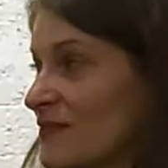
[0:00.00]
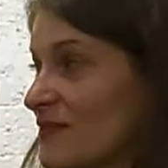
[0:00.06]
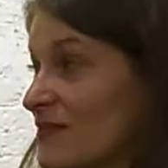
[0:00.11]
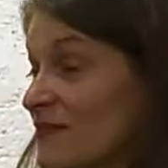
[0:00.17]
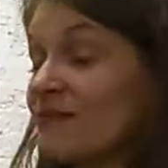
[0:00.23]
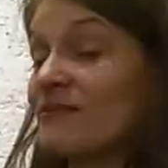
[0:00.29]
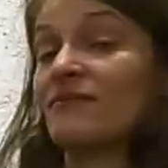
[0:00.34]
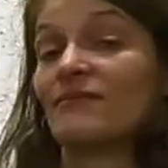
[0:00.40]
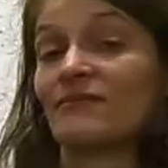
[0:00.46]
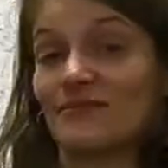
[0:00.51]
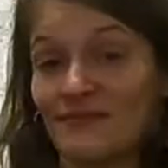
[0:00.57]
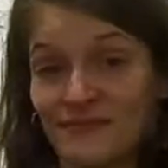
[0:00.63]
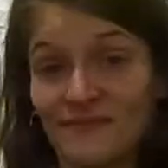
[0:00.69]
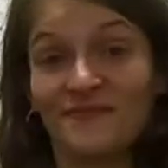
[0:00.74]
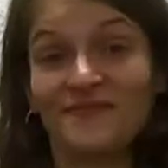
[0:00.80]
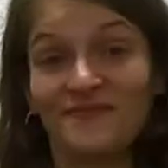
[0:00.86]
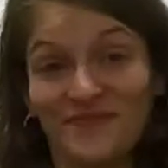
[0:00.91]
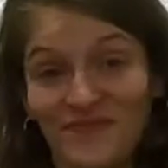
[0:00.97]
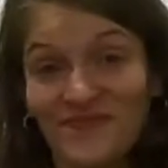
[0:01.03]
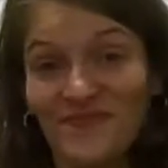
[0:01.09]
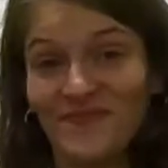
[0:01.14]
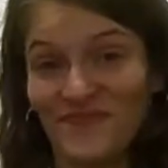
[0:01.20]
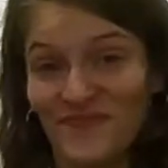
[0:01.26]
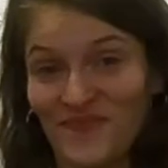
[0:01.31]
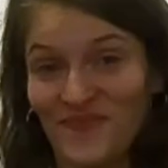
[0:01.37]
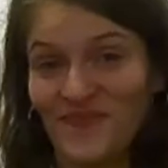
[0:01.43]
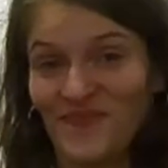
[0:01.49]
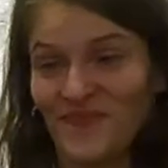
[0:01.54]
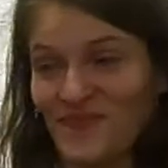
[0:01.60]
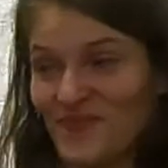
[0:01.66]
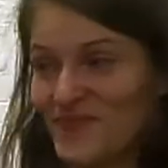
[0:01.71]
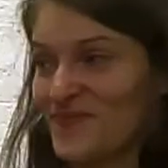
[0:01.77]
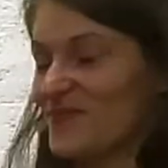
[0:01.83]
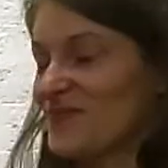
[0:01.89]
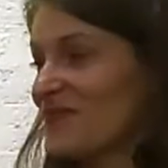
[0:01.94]

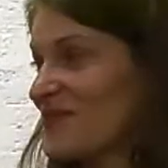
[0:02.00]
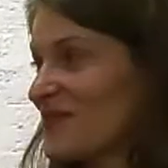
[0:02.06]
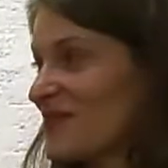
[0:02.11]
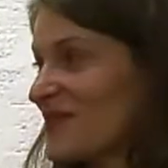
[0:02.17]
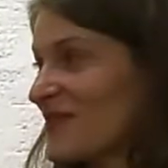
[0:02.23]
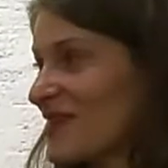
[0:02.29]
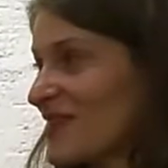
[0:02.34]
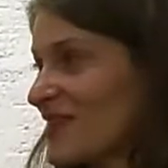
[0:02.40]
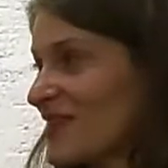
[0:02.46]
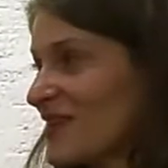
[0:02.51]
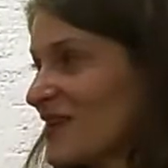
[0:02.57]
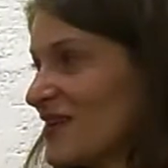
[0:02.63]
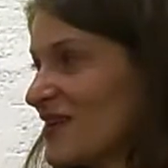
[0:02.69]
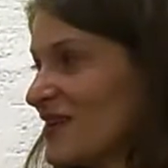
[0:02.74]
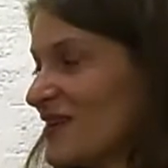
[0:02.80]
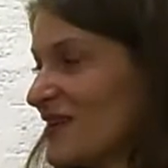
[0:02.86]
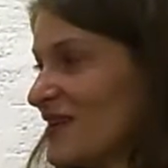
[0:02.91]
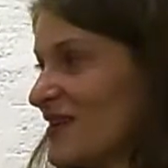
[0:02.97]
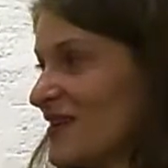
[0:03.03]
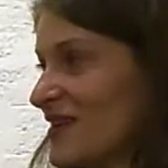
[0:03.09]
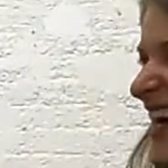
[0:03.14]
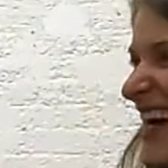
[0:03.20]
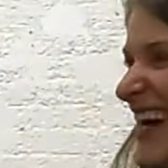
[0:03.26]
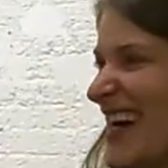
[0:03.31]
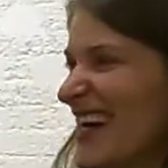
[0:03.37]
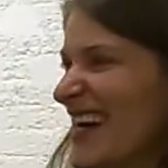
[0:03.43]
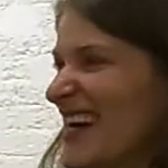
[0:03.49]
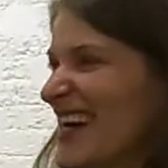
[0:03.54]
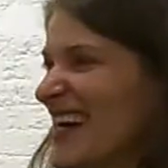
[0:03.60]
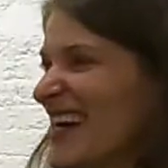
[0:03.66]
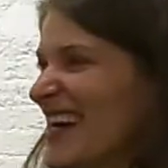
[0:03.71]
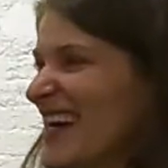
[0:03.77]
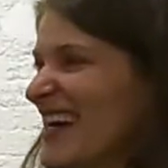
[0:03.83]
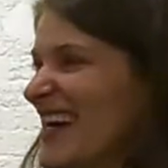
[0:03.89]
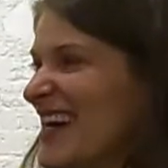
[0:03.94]

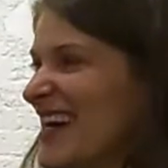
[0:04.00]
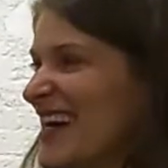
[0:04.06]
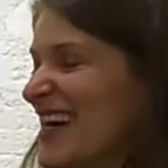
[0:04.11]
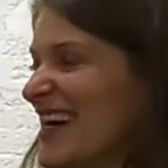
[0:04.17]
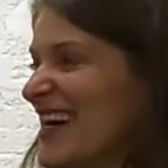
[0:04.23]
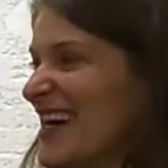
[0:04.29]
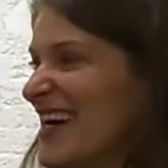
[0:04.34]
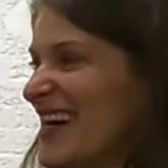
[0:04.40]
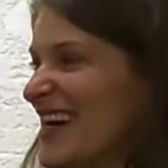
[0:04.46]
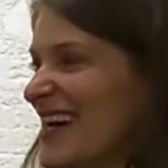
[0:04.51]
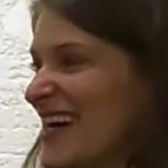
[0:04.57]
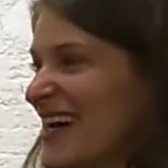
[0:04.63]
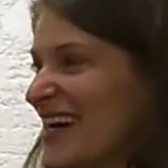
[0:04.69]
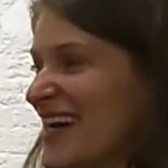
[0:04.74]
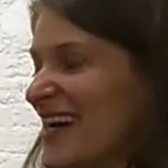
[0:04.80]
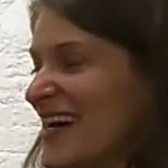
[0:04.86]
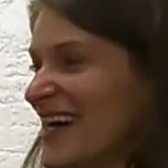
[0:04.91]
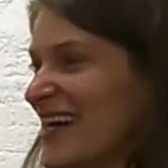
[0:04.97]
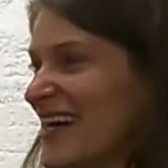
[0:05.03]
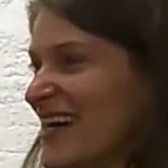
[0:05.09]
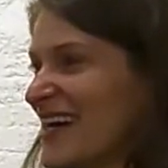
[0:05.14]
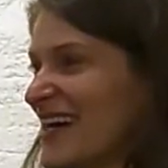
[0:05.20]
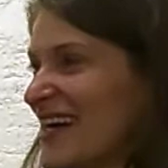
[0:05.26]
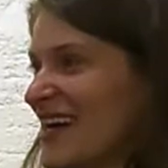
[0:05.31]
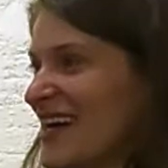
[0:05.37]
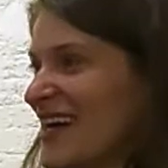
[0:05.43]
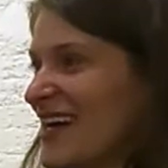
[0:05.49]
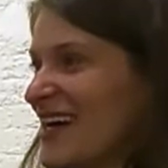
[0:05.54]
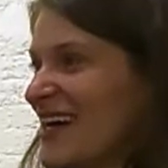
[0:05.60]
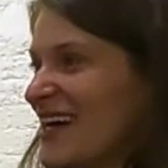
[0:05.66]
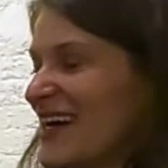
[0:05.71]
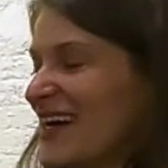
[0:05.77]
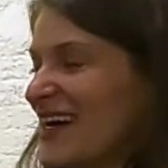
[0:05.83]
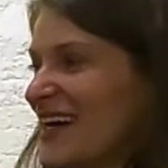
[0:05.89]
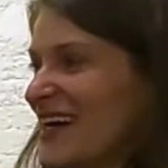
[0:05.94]

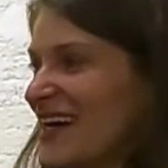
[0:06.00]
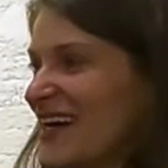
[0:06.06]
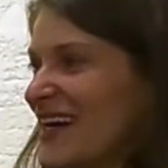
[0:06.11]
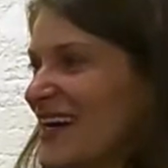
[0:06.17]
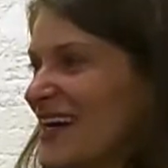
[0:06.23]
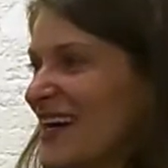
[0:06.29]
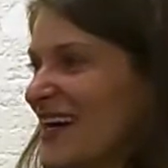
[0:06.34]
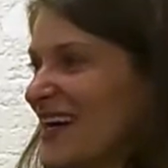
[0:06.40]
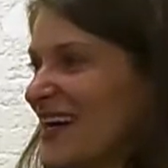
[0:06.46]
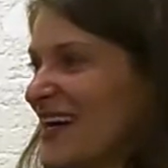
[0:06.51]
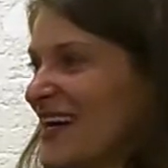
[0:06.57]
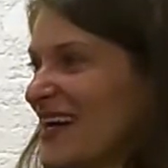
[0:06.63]
(not speaking)